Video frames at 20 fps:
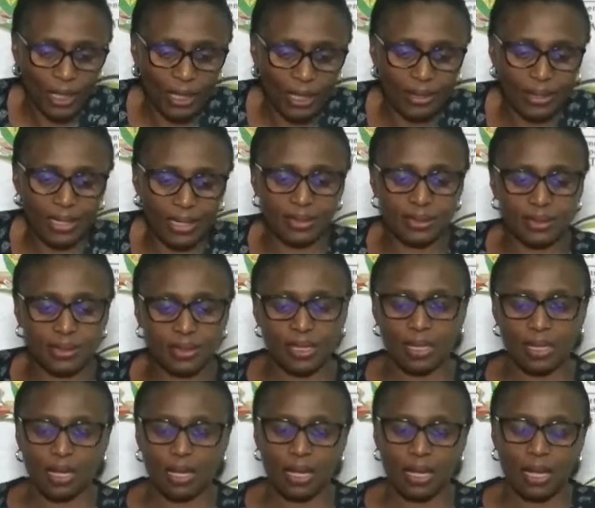Right.
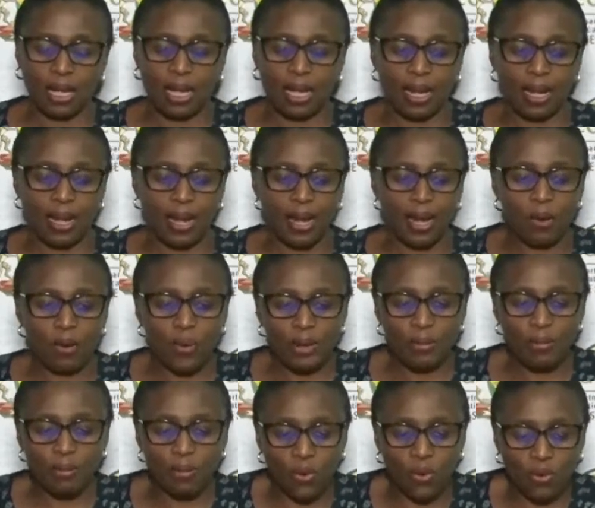Now we
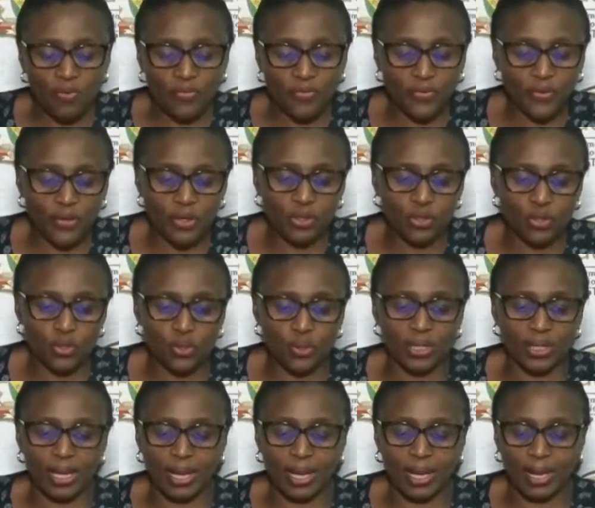move to
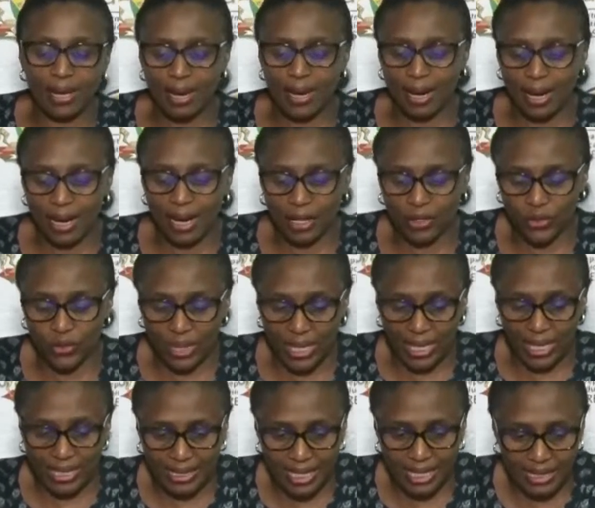the
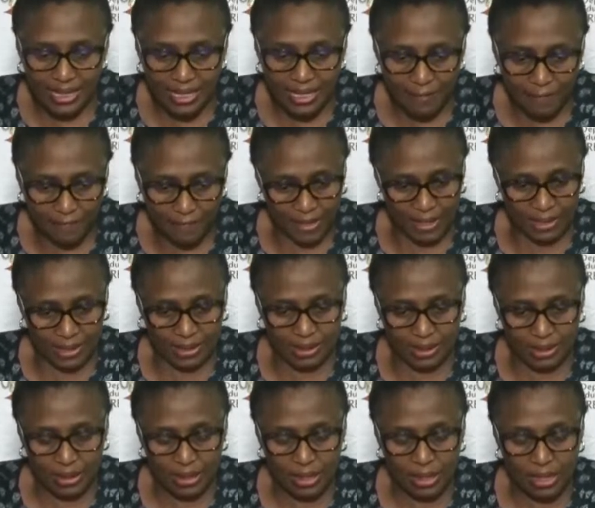calculated
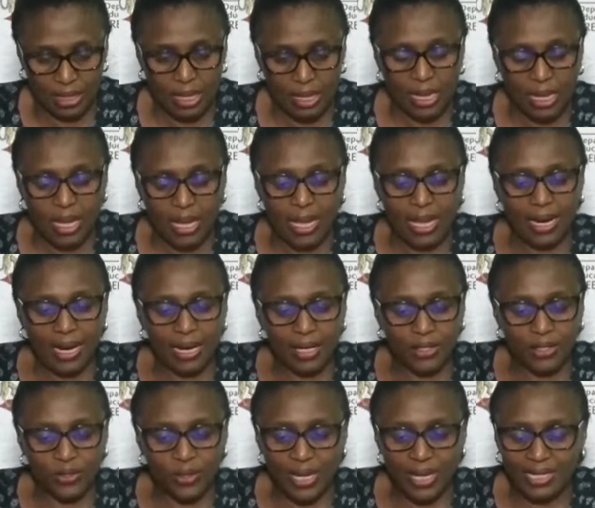field. A
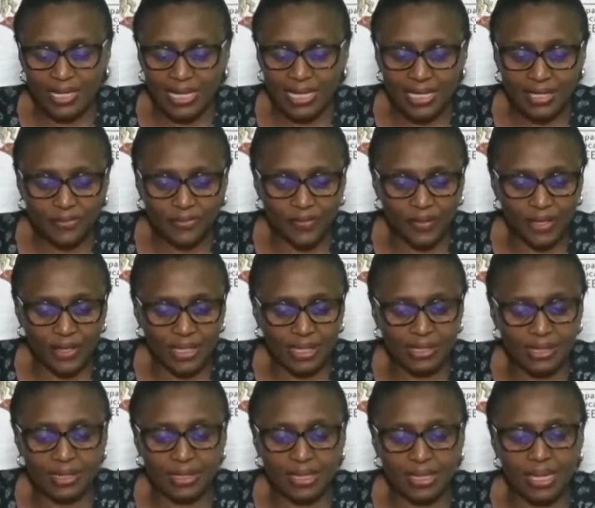calculated
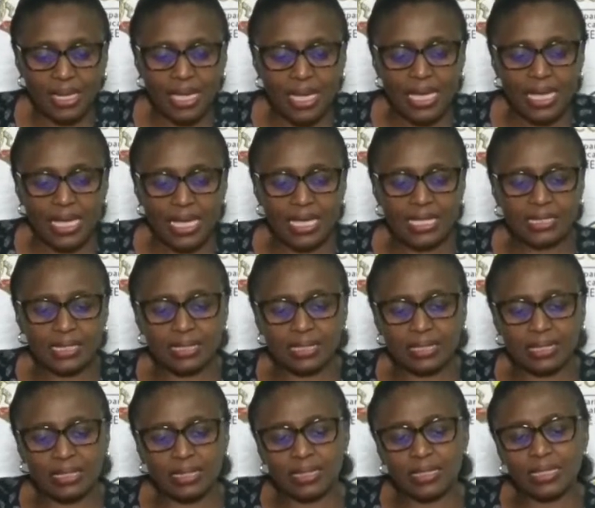field,
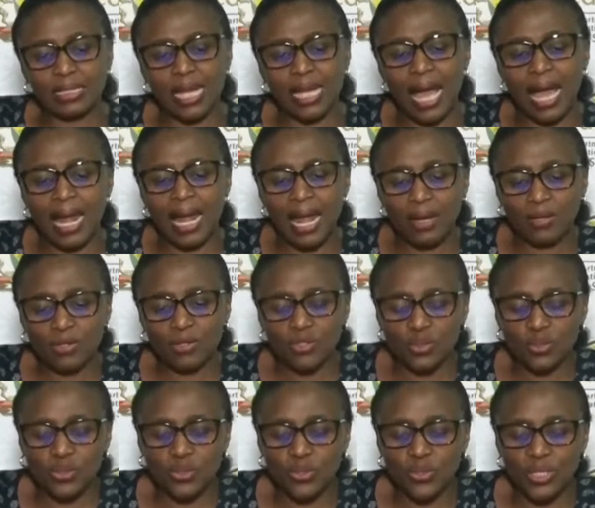it allows
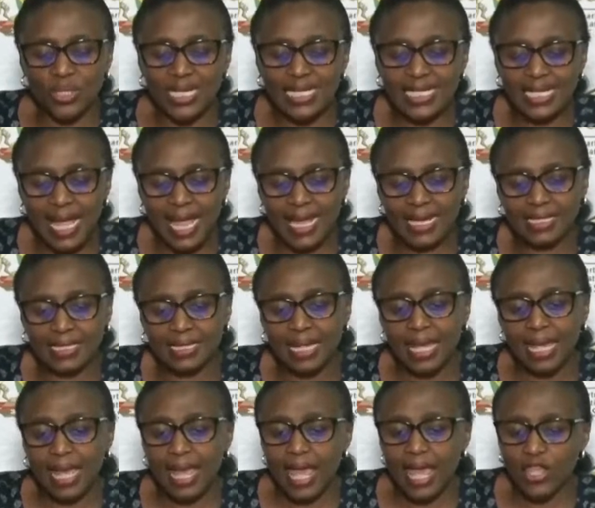you to create
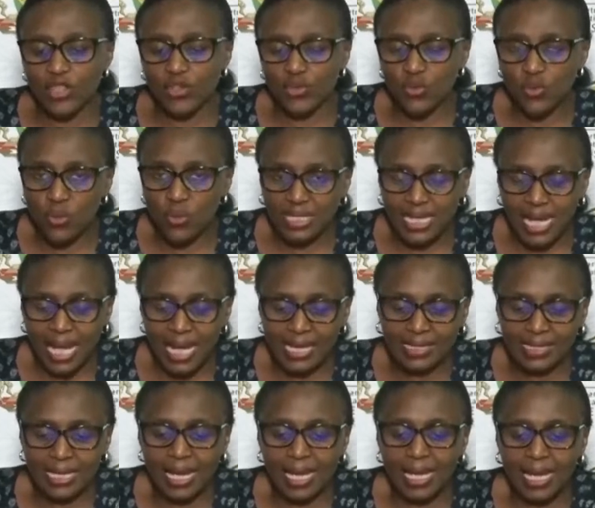a new
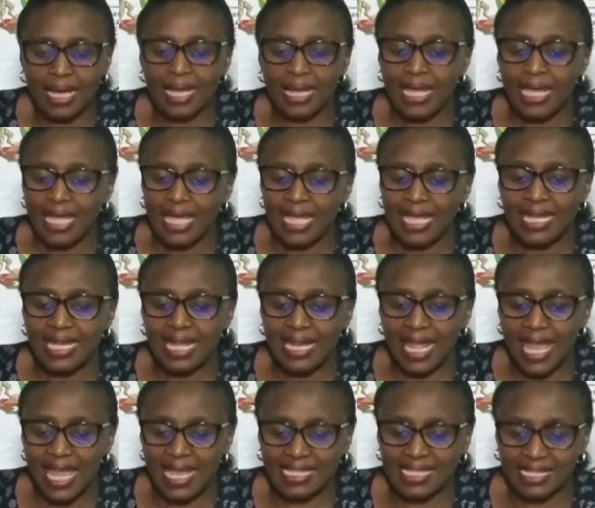data in
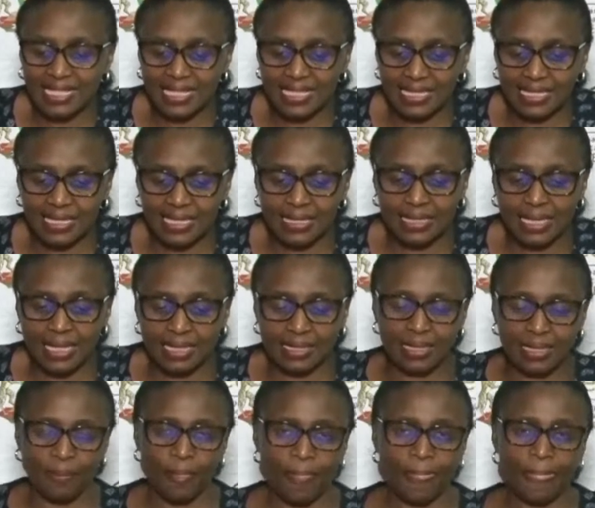an existing
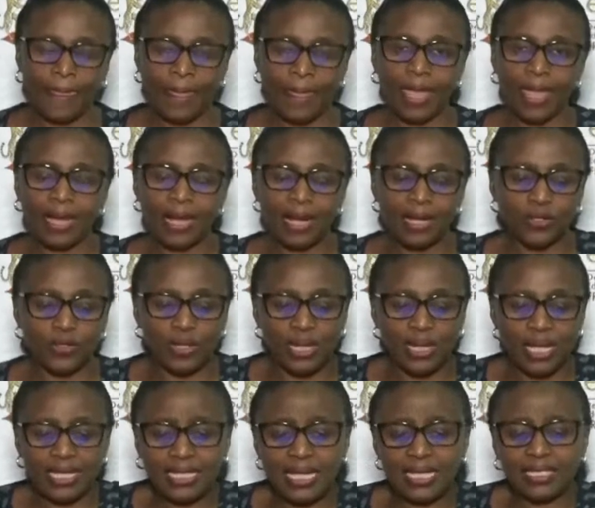data. A
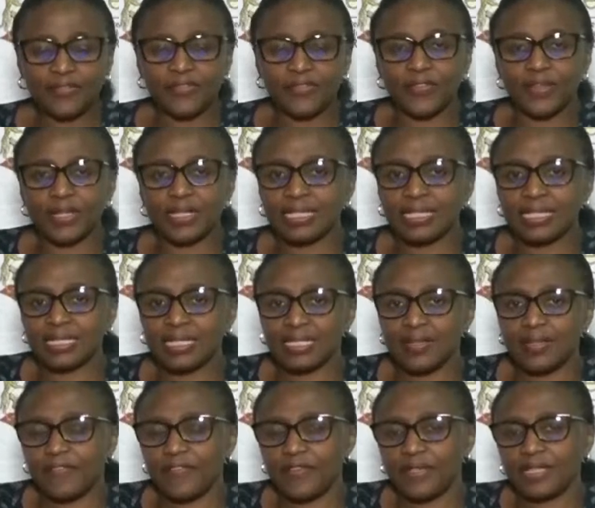calculated field, it is
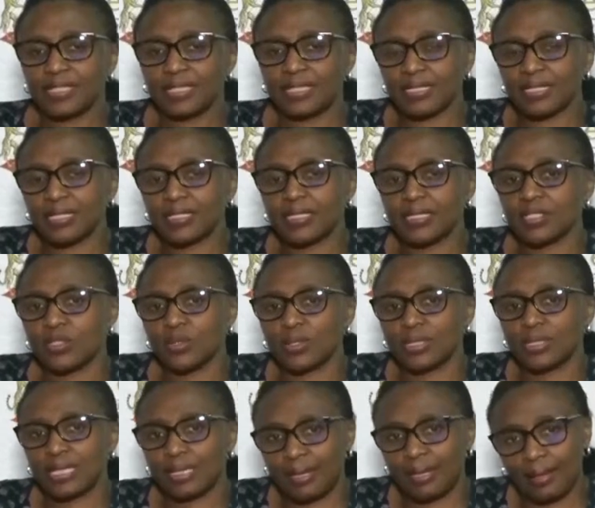a field that it is
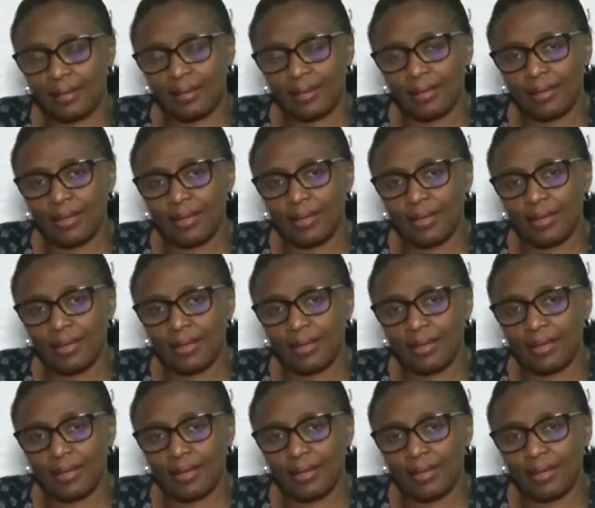not there.